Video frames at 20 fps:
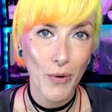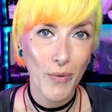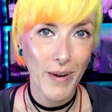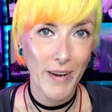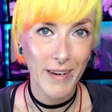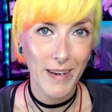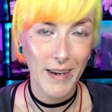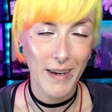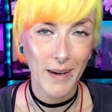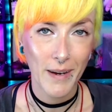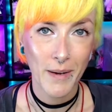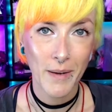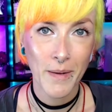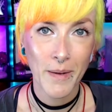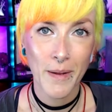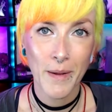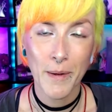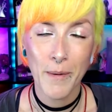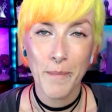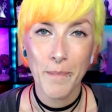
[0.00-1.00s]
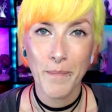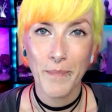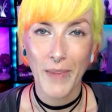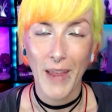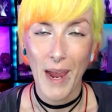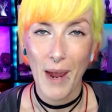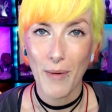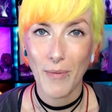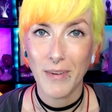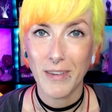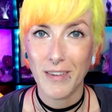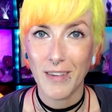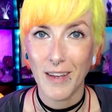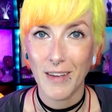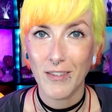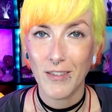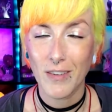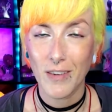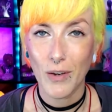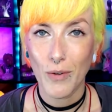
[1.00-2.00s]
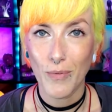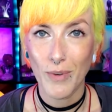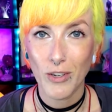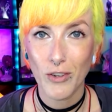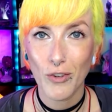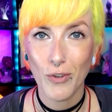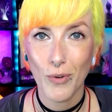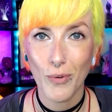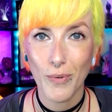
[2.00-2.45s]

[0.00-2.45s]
idea how intense the original